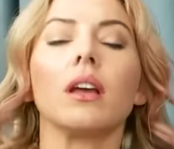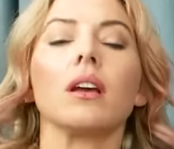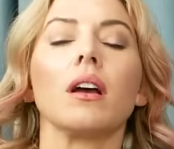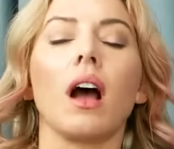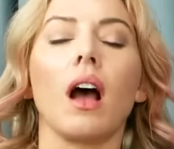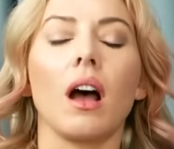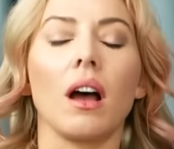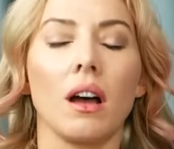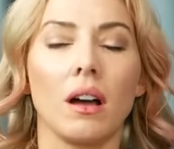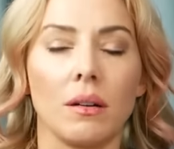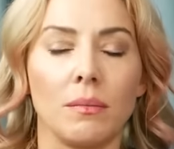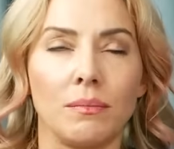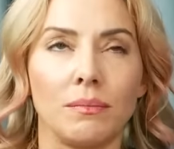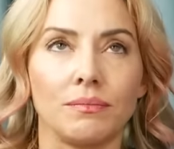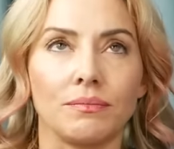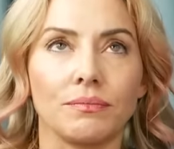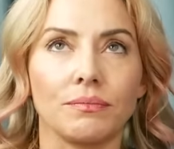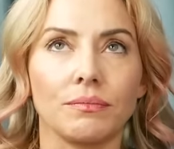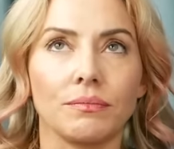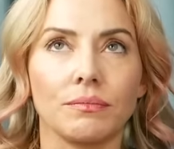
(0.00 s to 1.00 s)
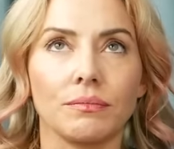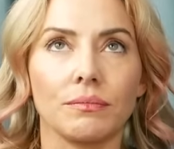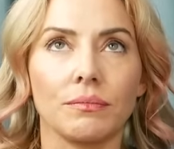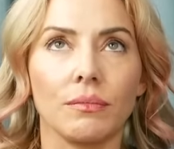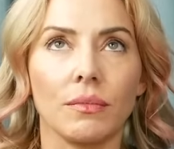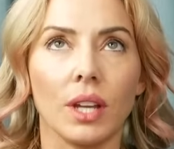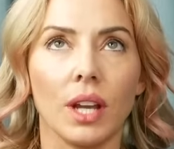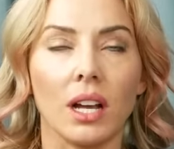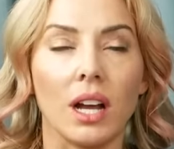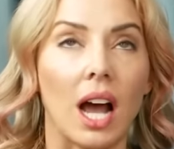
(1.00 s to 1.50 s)
I'm,
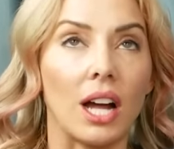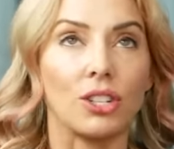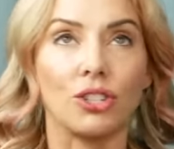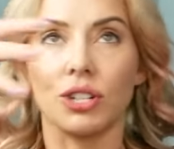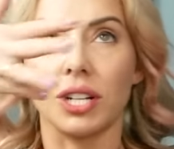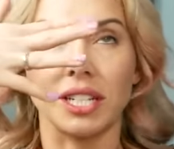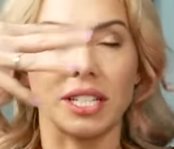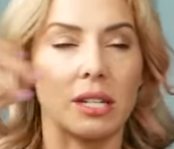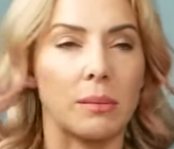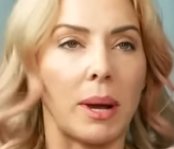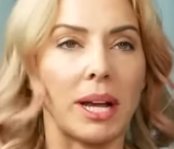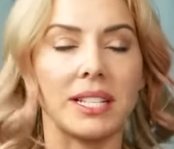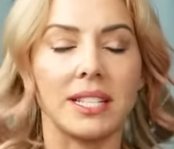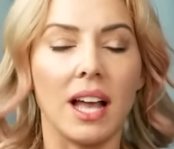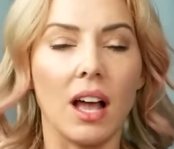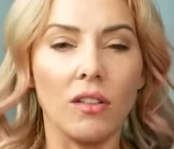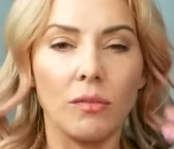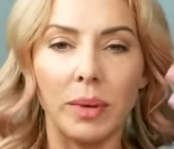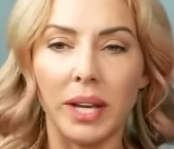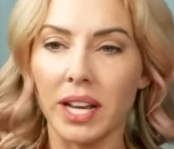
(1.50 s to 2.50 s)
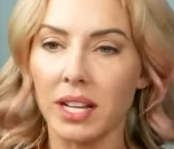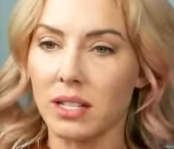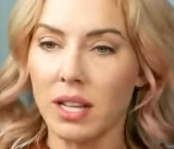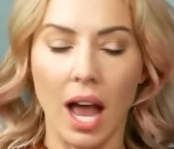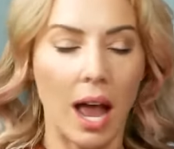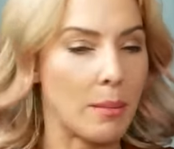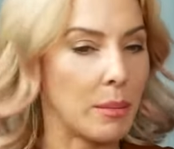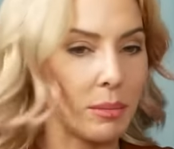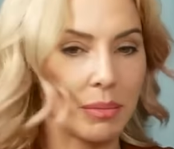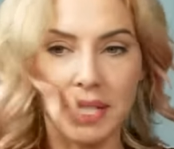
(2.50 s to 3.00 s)
contradicting myself because
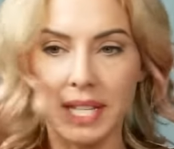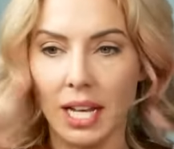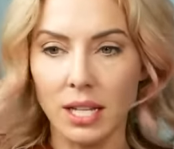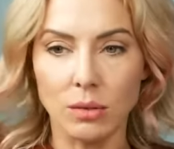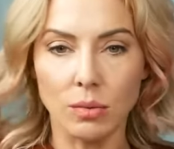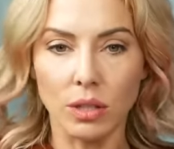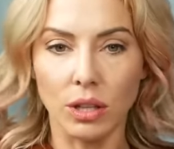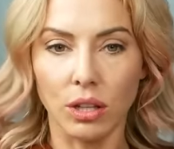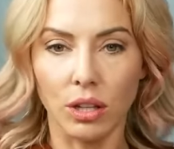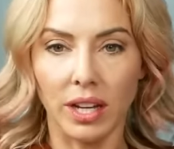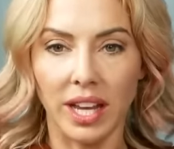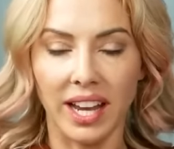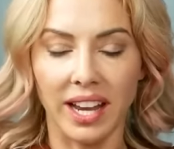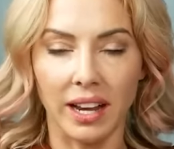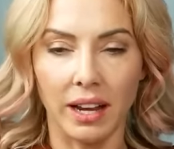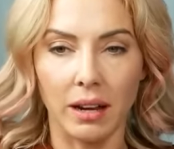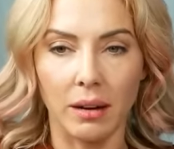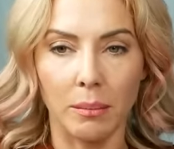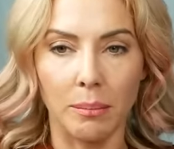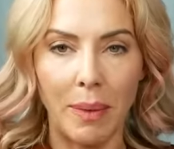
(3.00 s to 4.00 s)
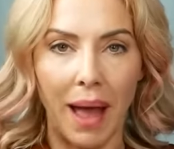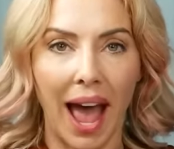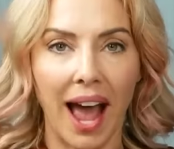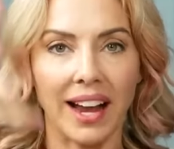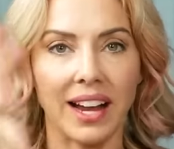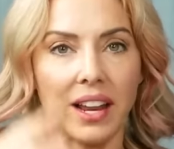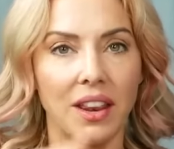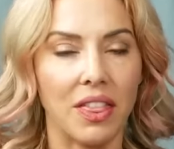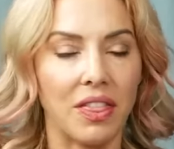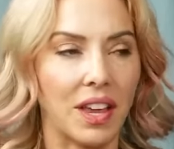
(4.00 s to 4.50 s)
I'm obsessed with looking back
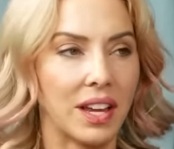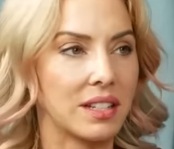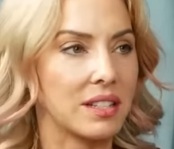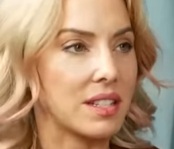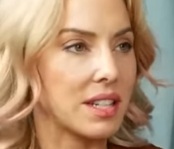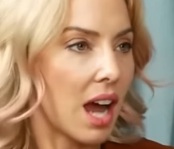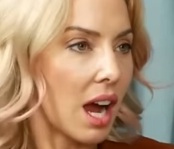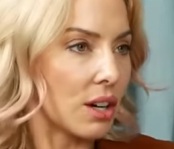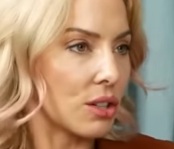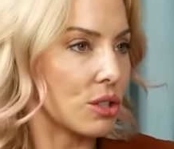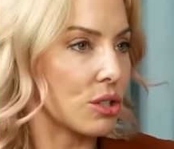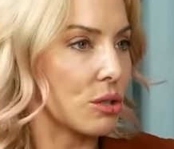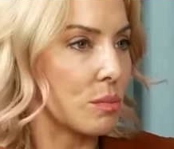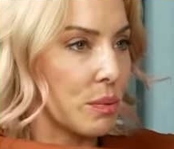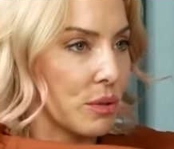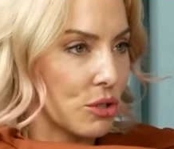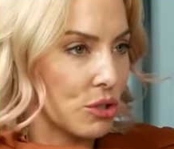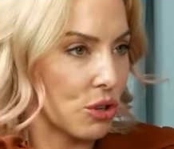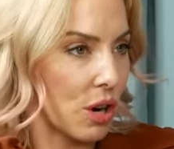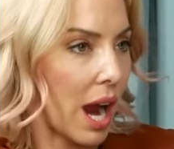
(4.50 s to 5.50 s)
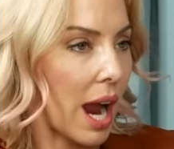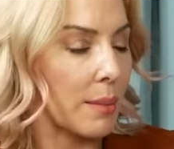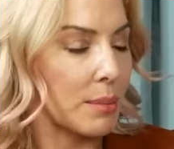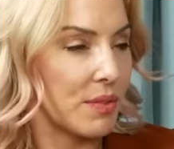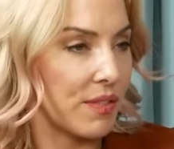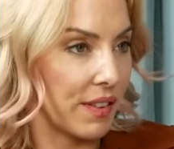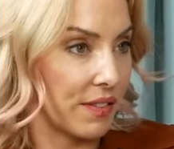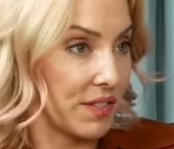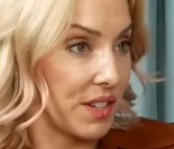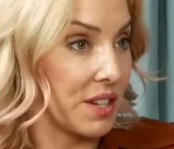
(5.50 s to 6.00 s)
at things doctors prescribed
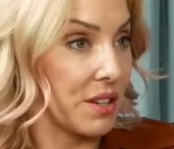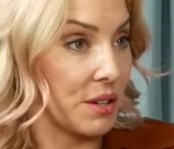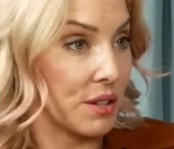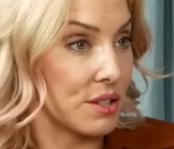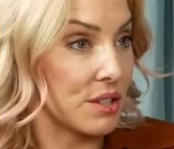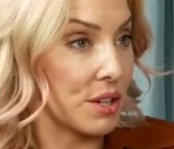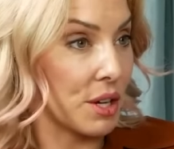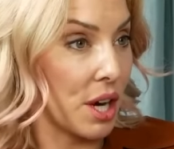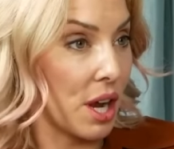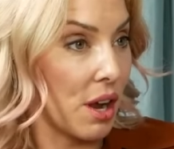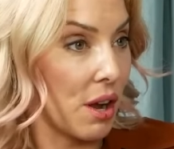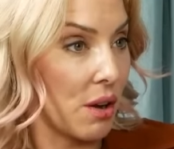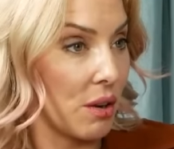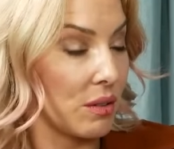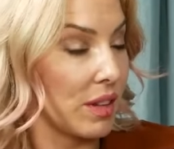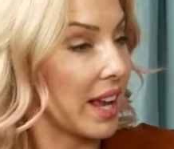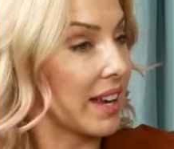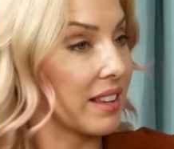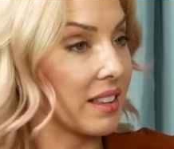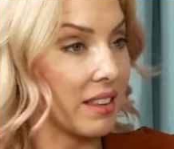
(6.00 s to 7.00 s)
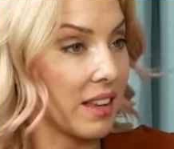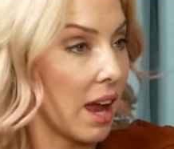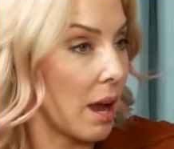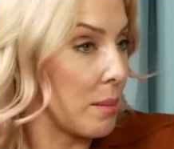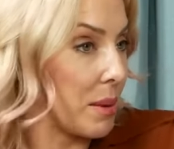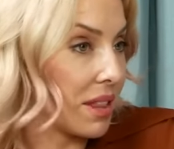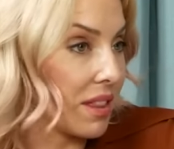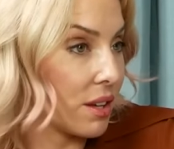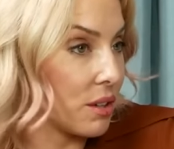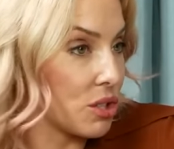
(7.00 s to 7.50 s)
50 years ago. Like, I
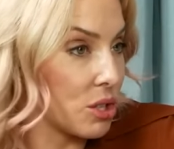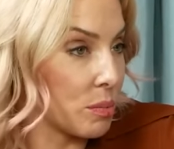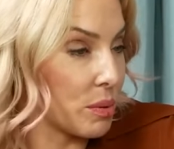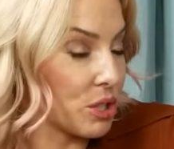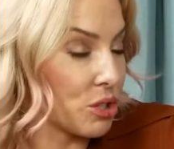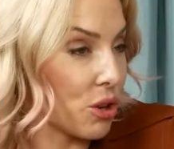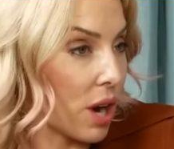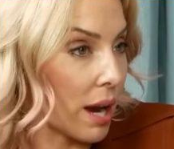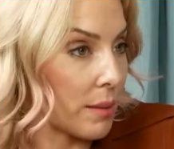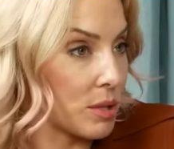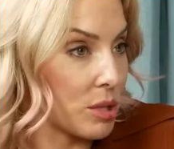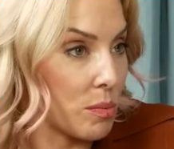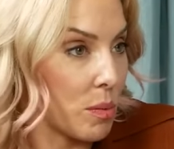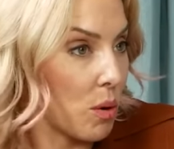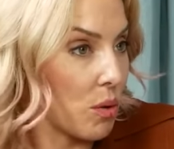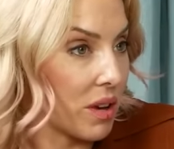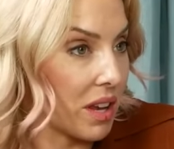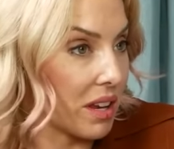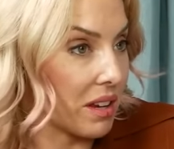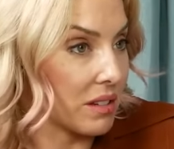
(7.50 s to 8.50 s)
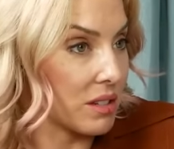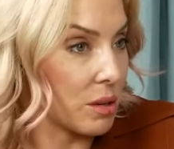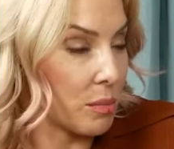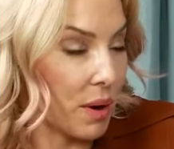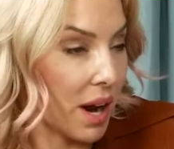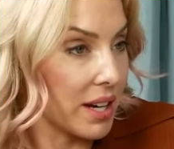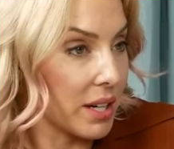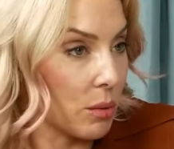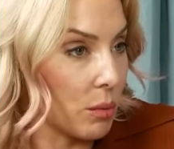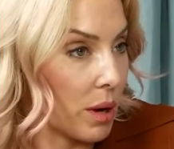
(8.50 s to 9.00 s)
mean, they used to prescribe smoking to
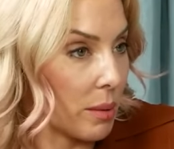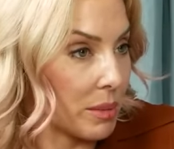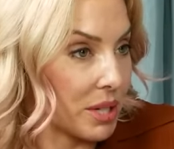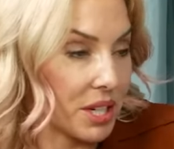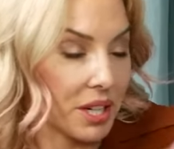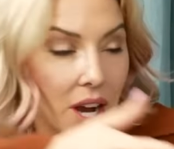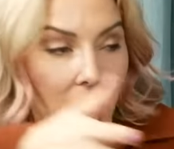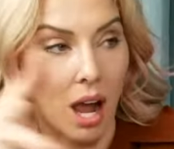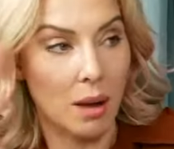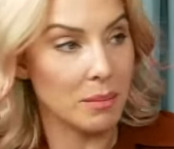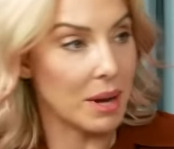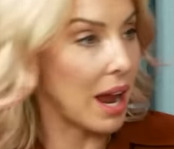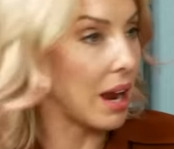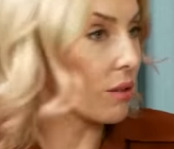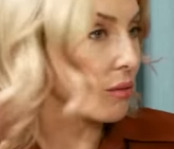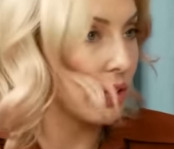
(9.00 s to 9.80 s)
pregnant women to calm down and